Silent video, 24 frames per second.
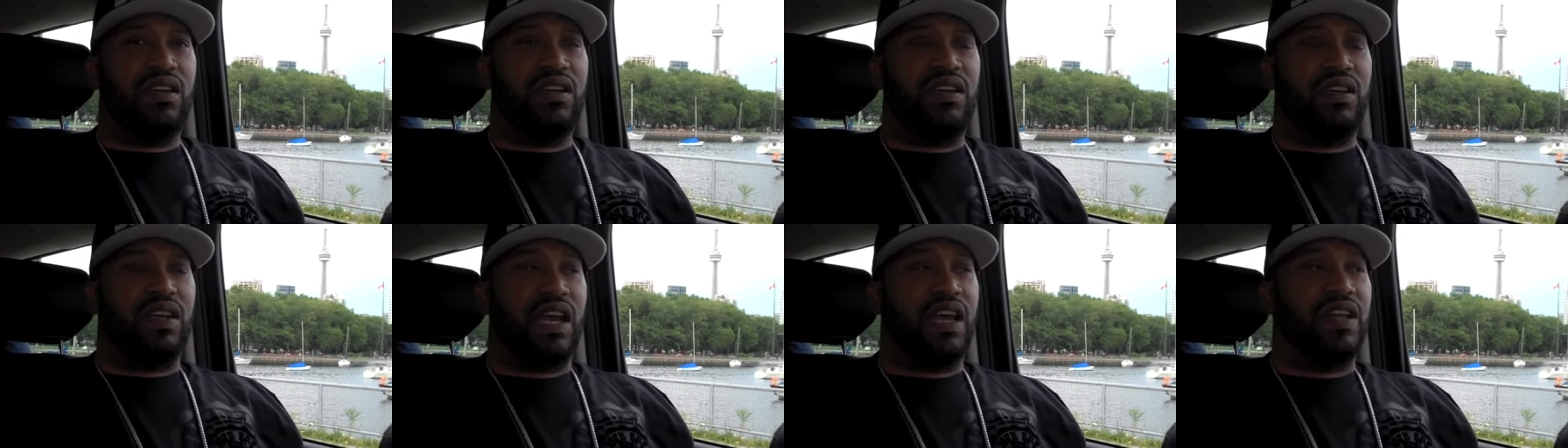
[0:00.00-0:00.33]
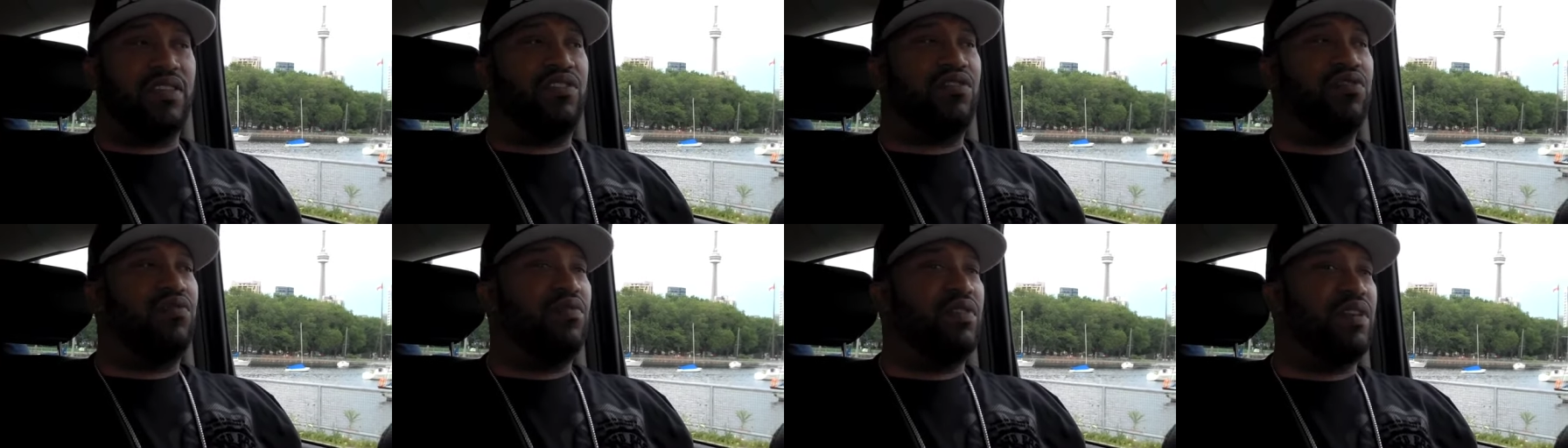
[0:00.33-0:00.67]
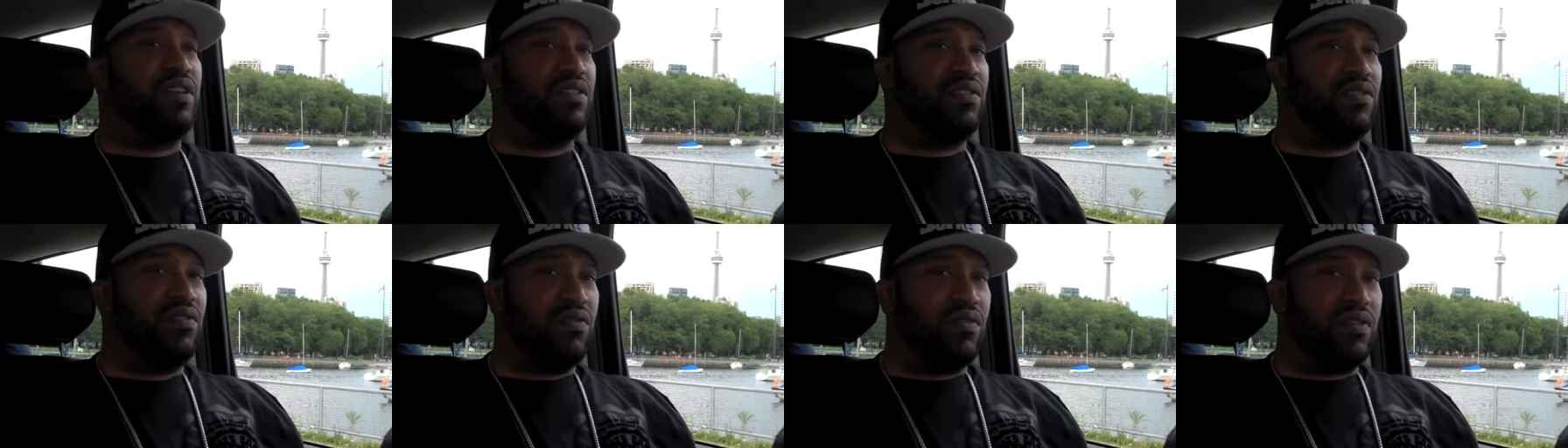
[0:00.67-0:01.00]
I had two in
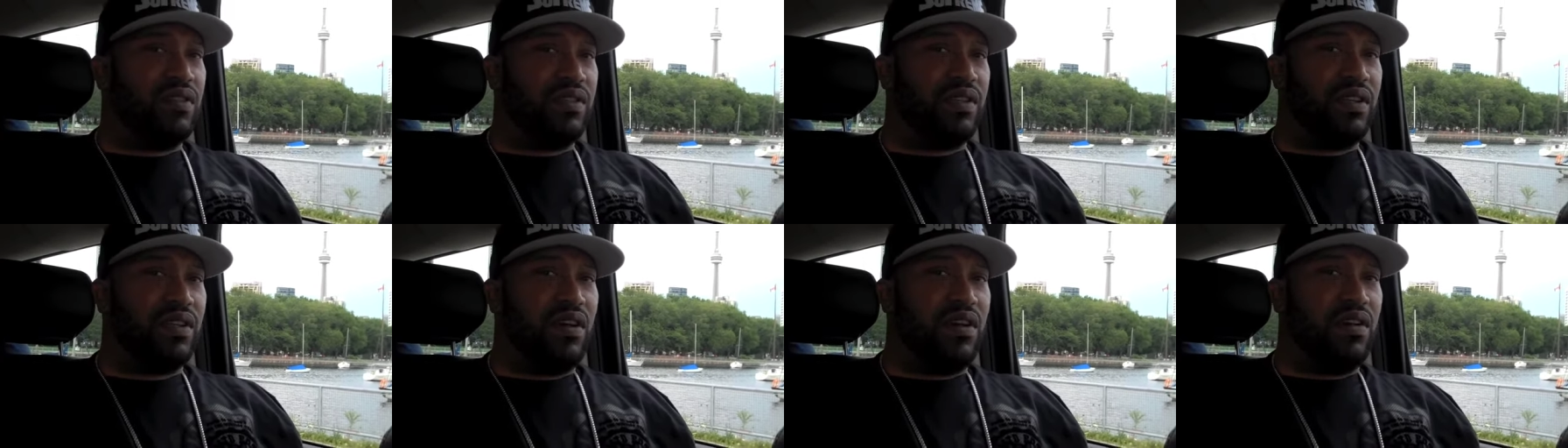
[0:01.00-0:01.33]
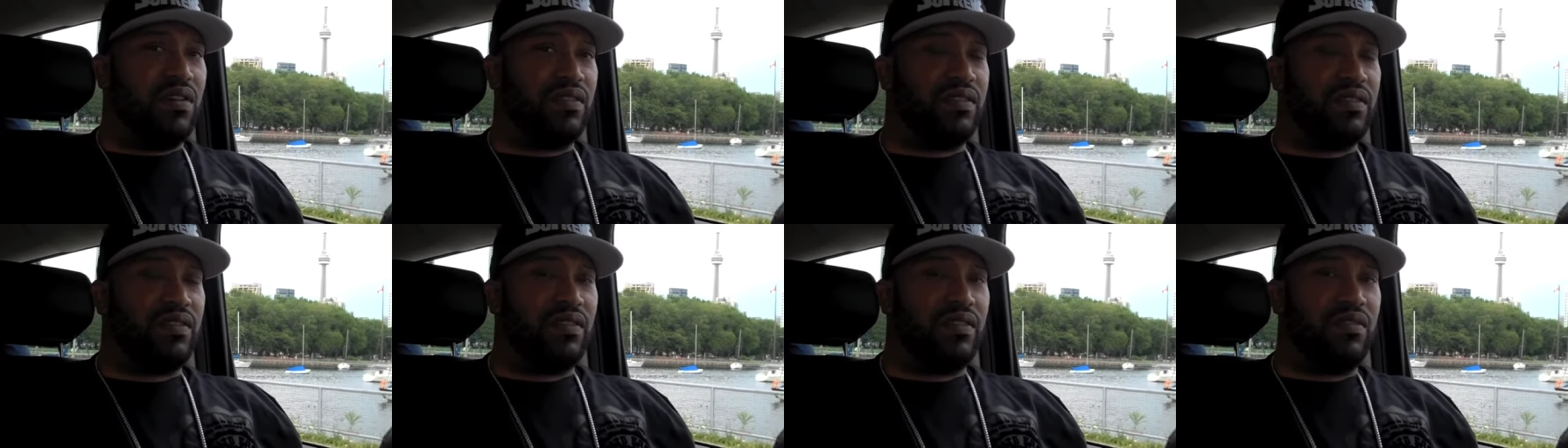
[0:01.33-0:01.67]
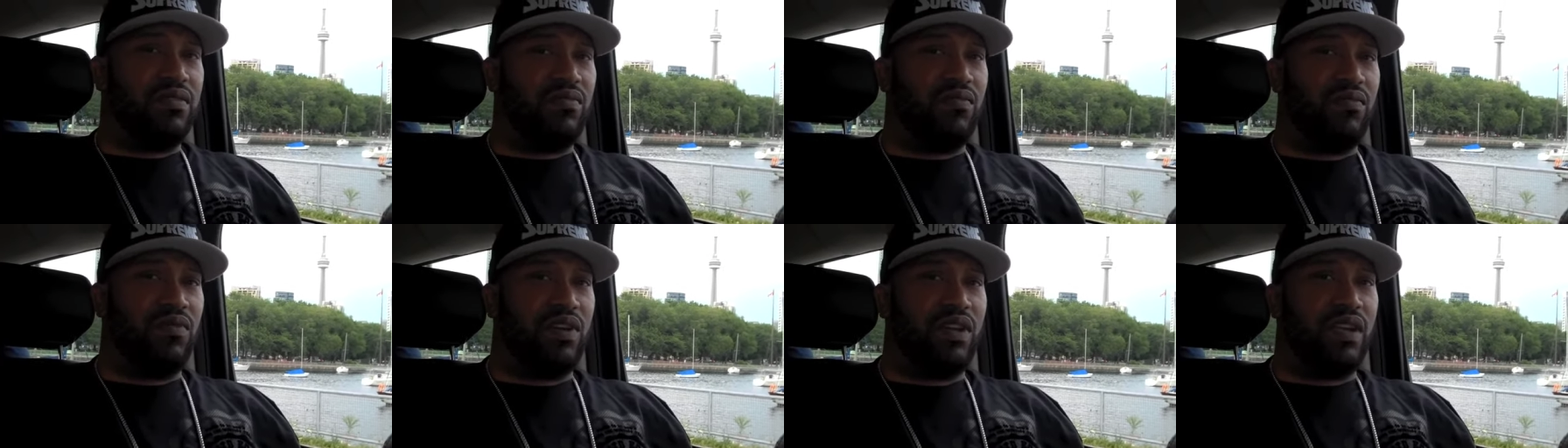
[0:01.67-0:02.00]
stores in Austin,
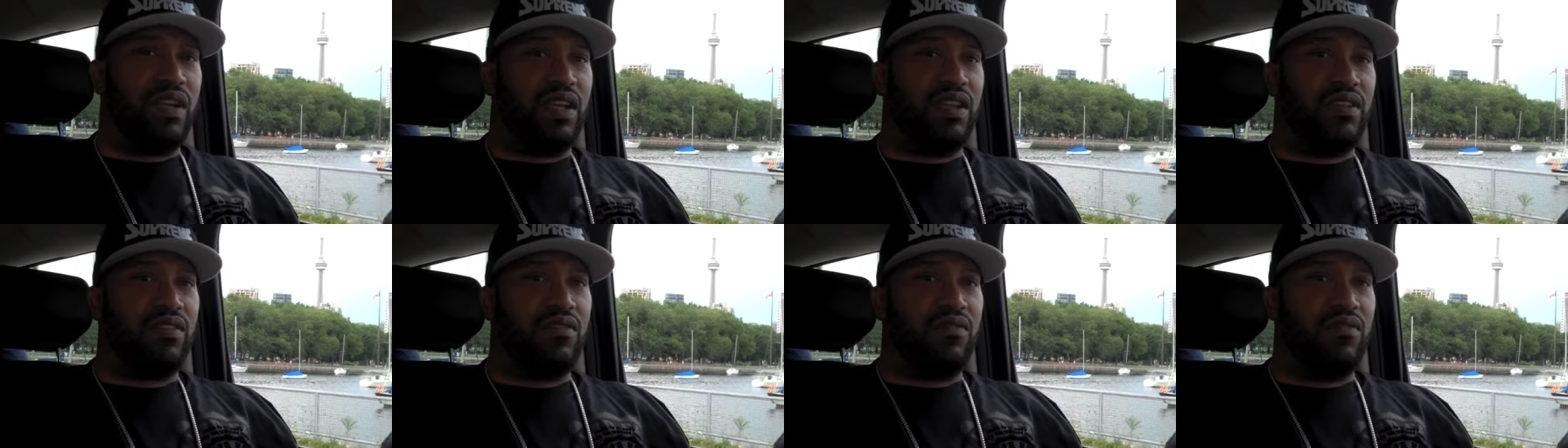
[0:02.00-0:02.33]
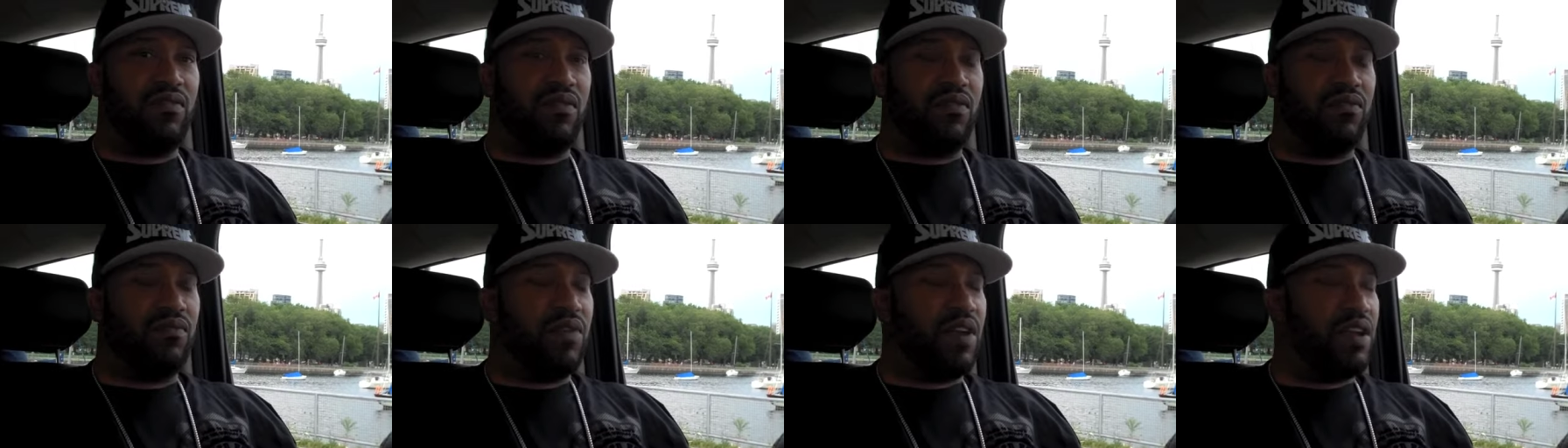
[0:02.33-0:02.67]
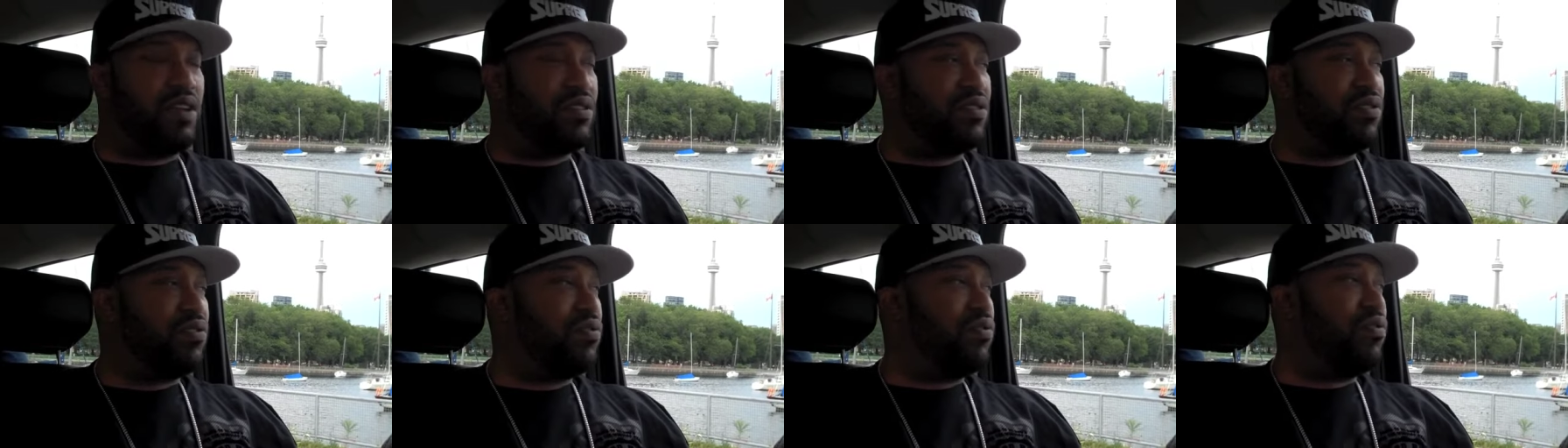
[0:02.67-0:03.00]
one at a record
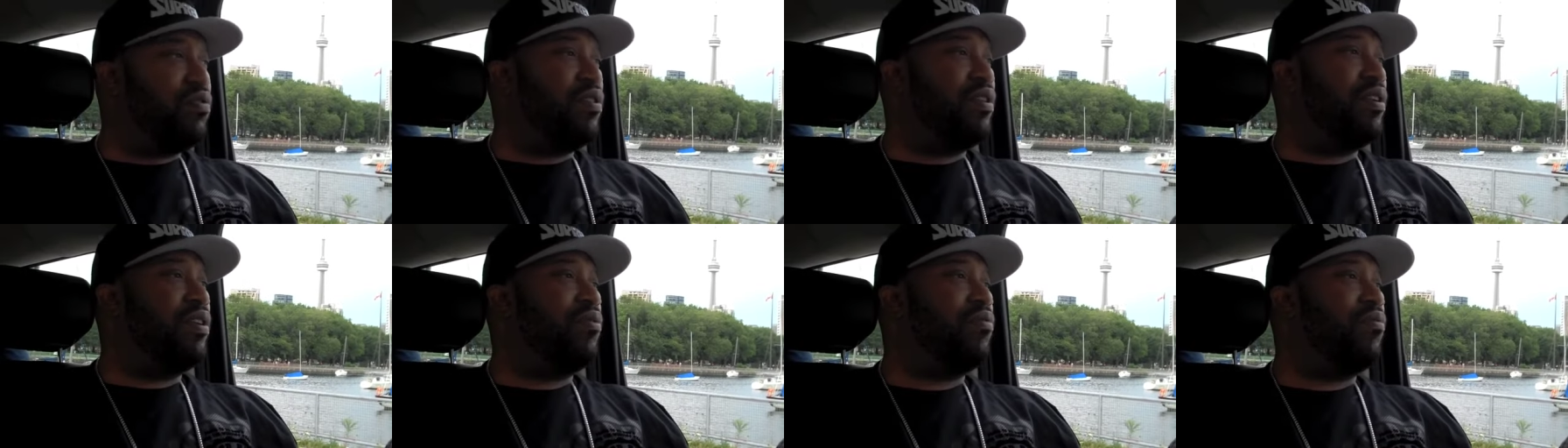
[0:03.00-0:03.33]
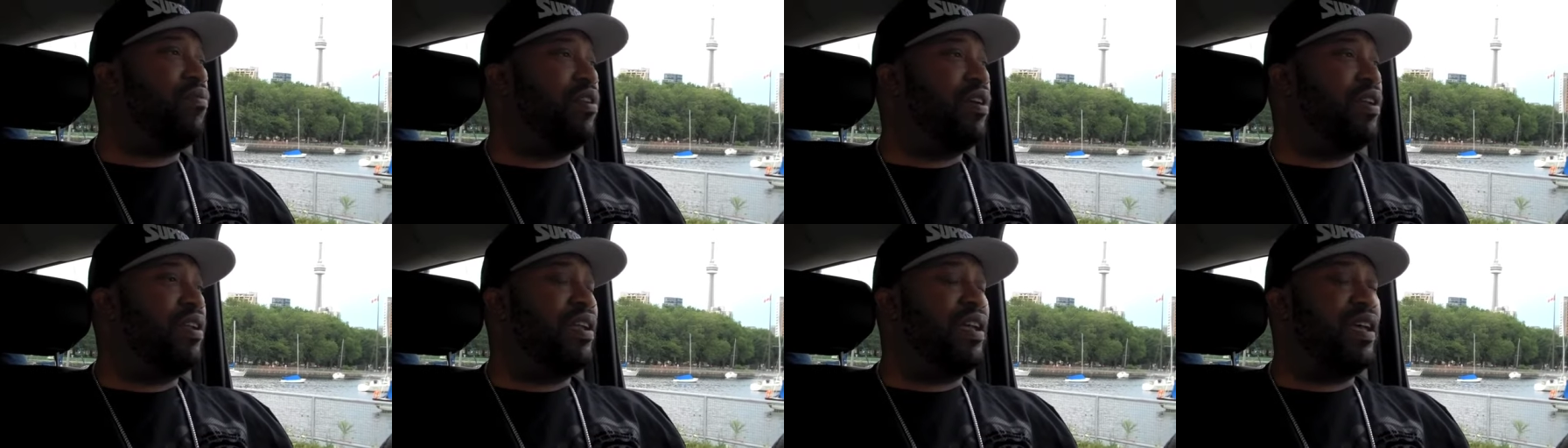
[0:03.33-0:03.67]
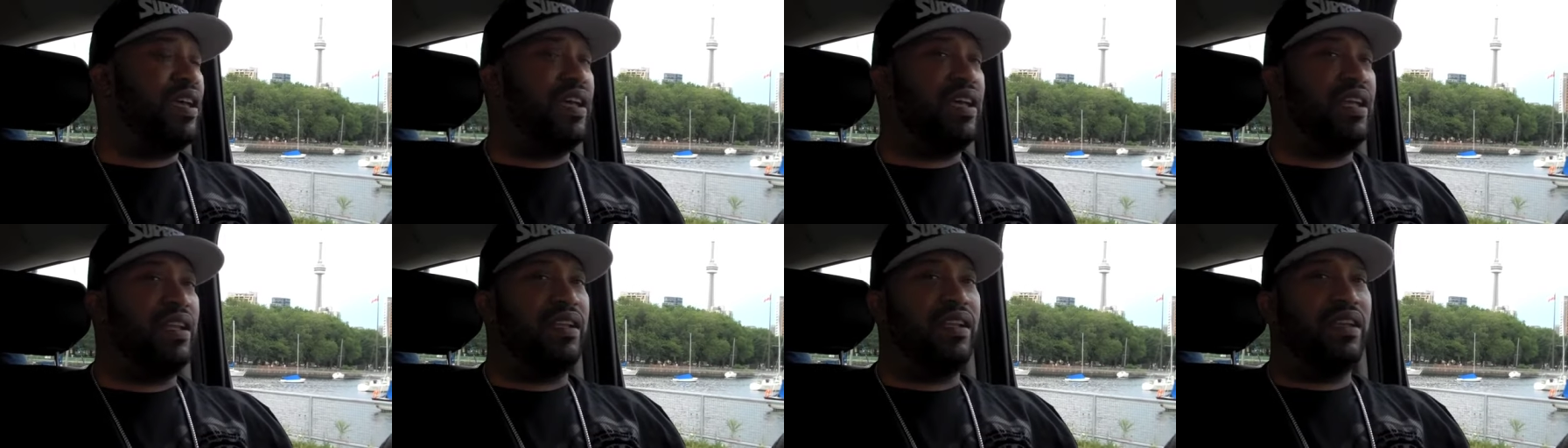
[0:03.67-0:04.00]
store and then one
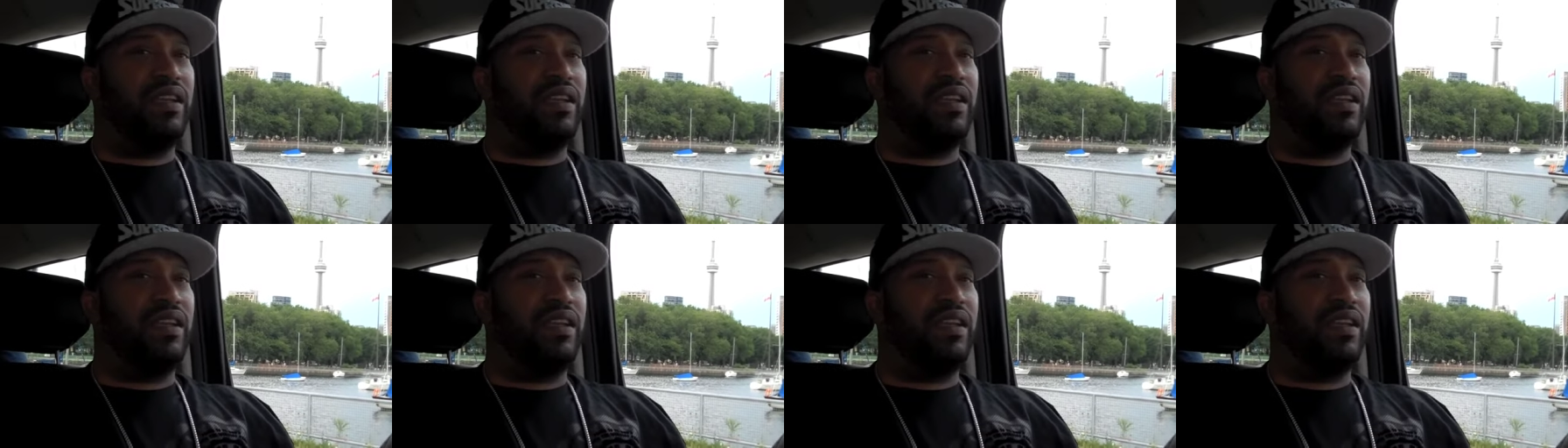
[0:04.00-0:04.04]
at